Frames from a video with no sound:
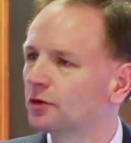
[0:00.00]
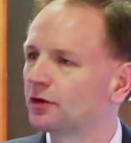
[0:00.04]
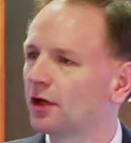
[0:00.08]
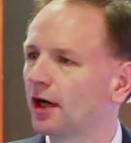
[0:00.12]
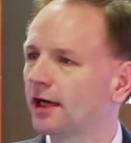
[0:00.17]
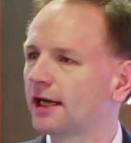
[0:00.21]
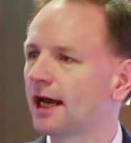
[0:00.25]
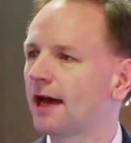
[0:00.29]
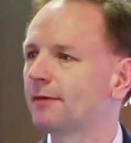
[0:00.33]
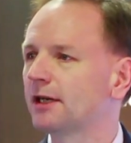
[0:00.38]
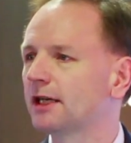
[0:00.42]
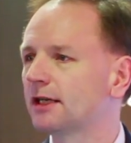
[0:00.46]

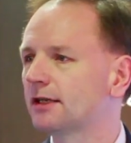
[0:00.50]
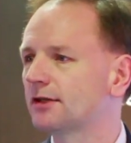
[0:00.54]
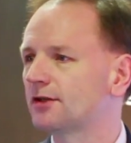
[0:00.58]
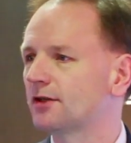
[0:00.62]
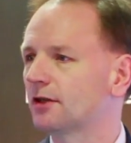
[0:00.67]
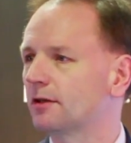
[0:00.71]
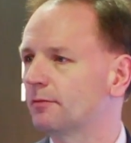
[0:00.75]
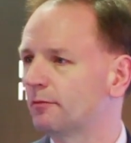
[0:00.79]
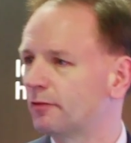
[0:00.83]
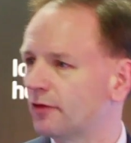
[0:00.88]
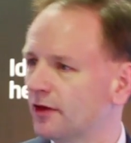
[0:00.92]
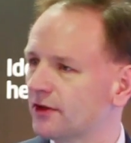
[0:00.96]
dynamics
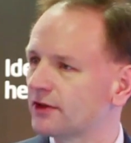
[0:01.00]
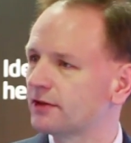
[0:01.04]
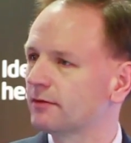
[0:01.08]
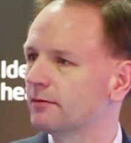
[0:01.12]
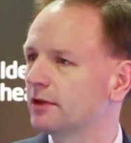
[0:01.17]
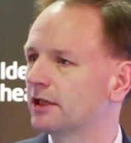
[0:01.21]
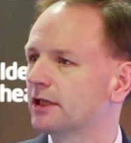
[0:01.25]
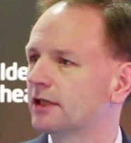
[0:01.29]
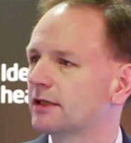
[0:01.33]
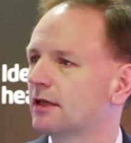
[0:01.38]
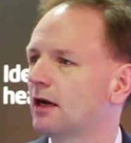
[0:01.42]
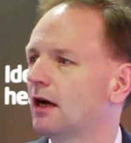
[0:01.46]
that are
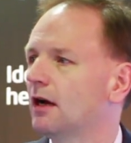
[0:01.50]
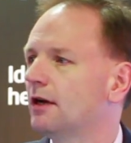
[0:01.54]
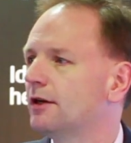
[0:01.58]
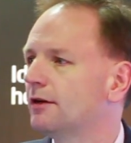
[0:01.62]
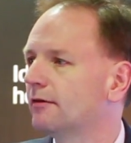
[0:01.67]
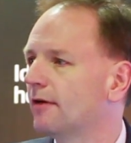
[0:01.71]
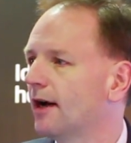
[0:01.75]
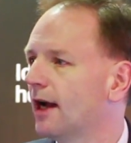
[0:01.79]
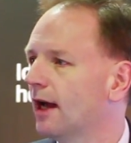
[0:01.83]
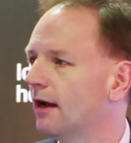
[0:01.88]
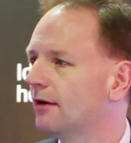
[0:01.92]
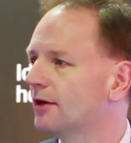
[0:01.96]
principally designed
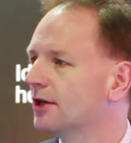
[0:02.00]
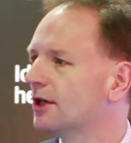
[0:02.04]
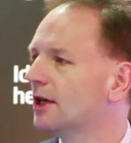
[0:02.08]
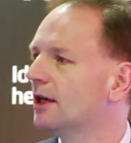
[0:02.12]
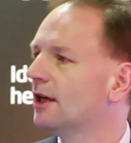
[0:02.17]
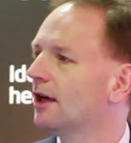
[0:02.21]
around